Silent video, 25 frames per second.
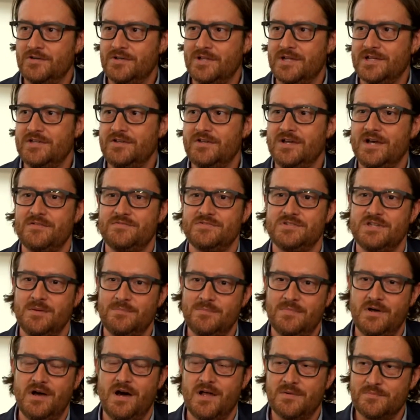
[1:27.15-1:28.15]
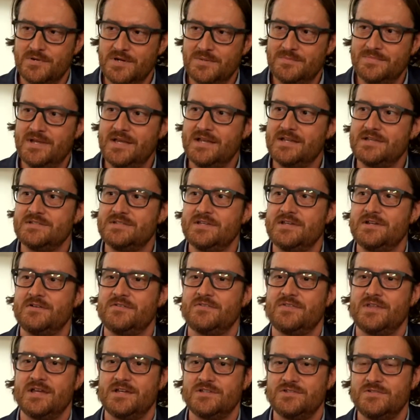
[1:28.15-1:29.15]
Like you have some on-prem data center
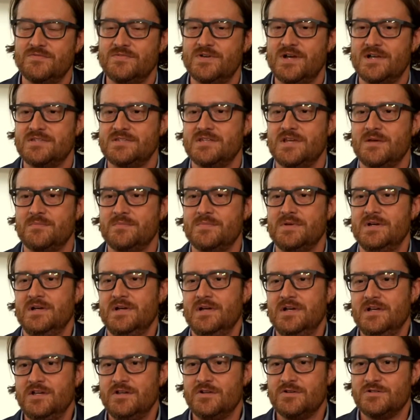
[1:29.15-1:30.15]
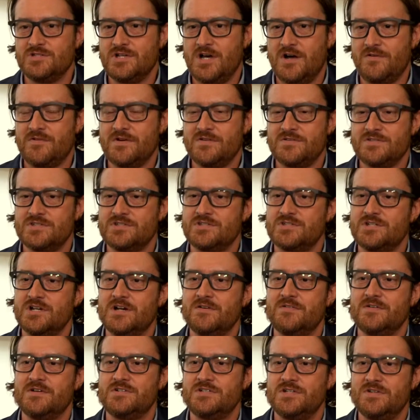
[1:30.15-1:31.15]
things, you've got some software as a
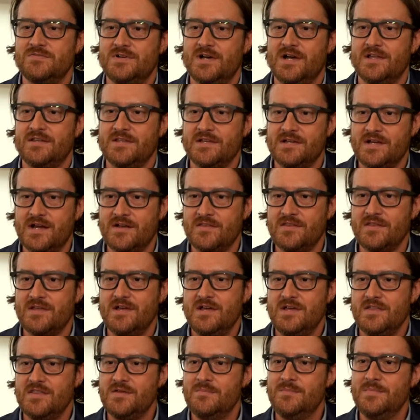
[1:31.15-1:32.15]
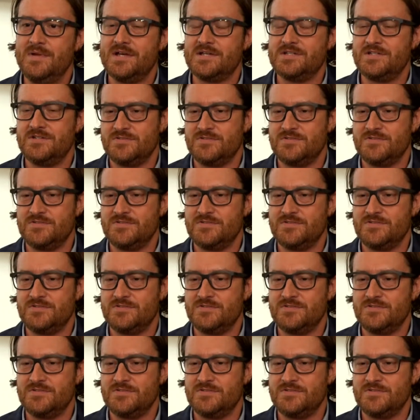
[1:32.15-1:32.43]
service, you've got the kind of the mix.